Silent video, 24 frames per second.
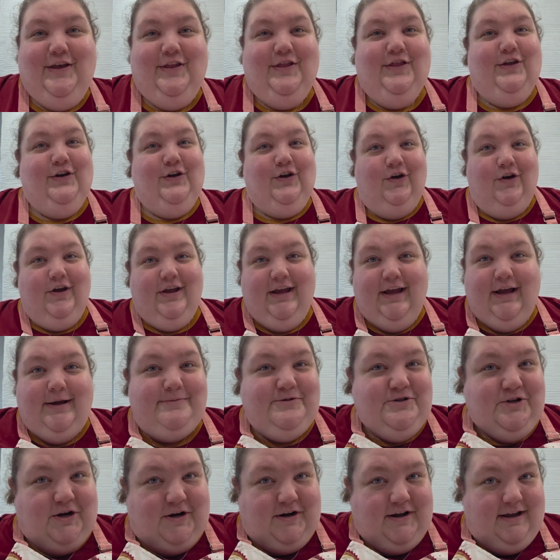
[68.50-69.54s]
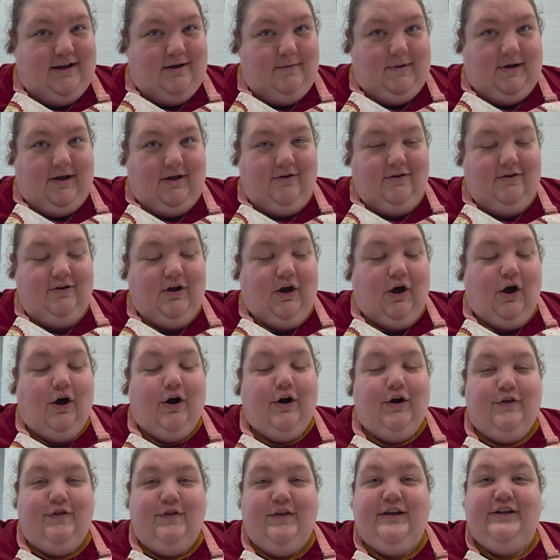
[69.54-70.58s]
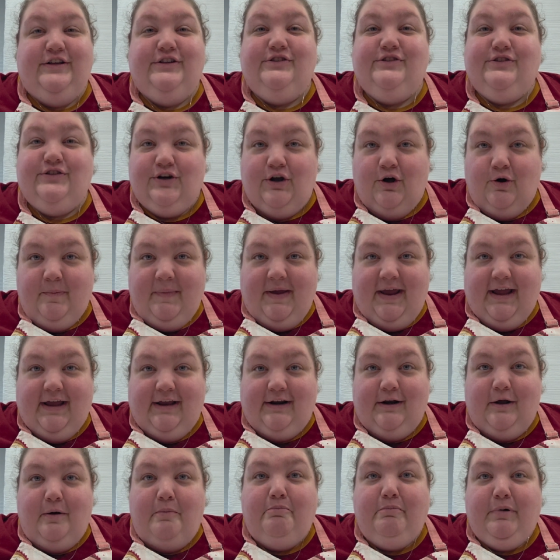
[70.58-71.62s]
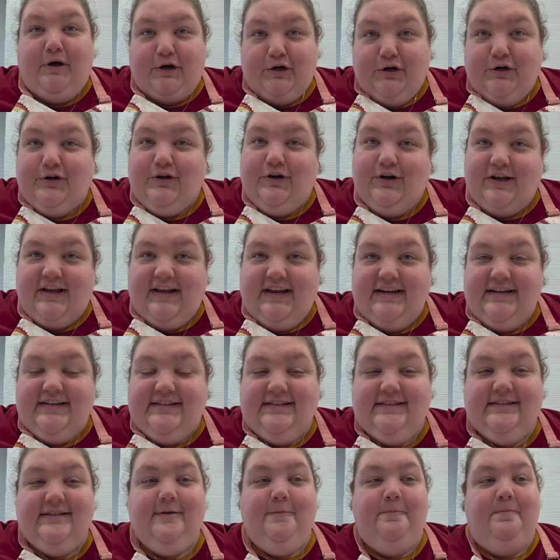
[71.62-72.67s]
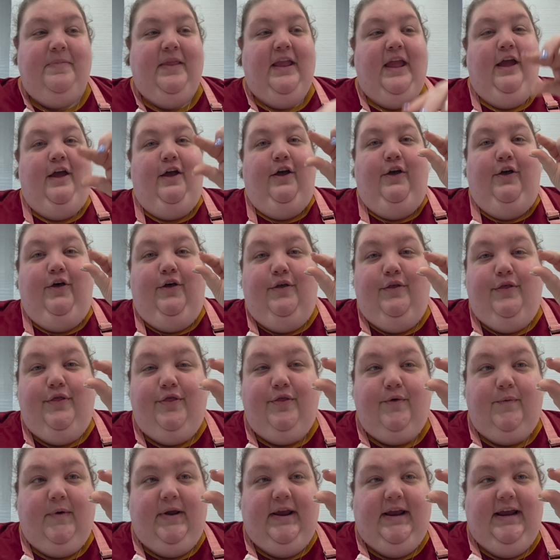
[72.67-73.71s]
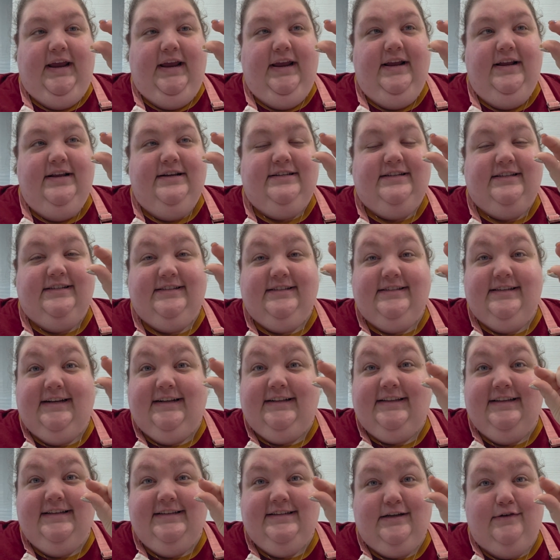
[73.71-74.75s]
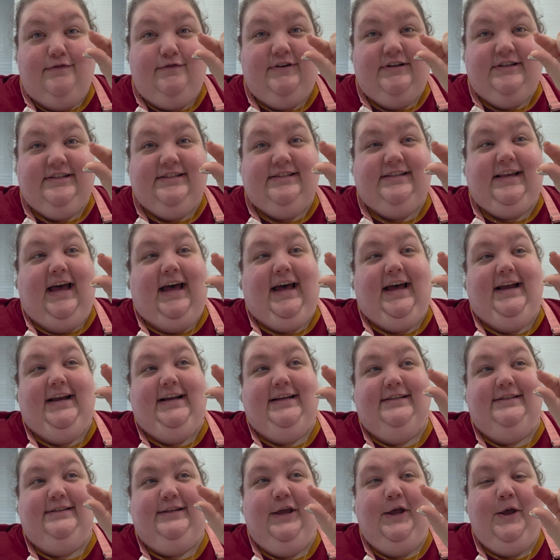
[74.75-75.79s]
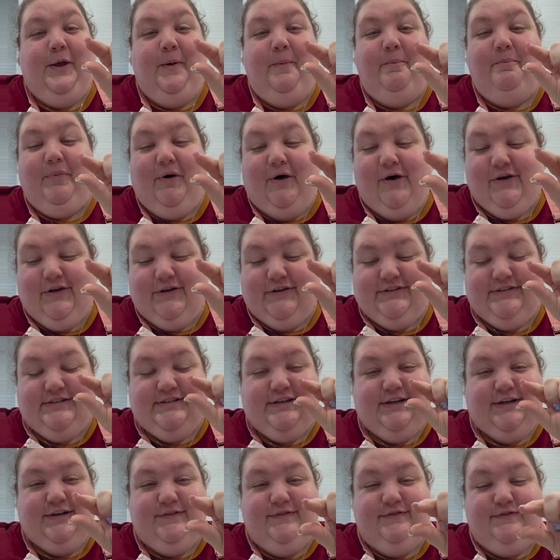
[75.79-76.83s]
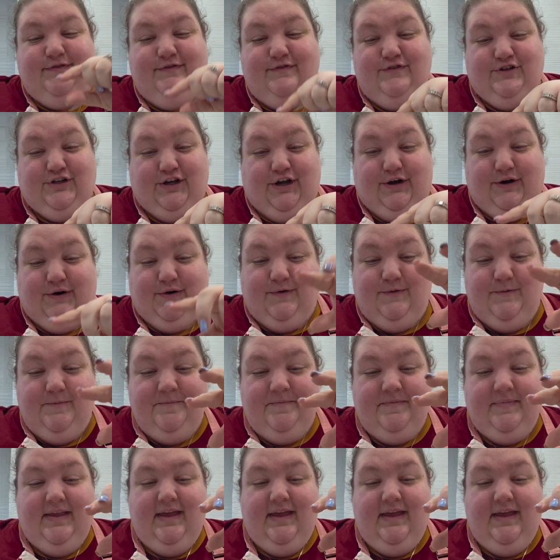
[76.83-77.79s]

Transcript: The cookie I'm talking about are the Snowman butter cookies. 3 distinctly different size balls of dough